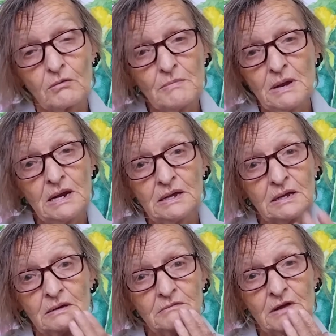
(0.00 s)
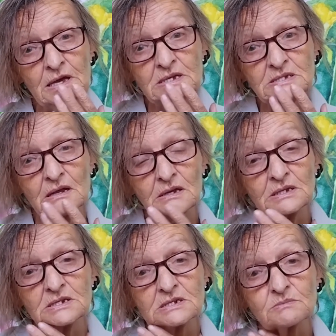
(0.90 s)
a million
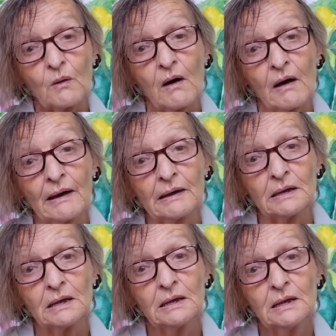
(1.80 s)
reasons why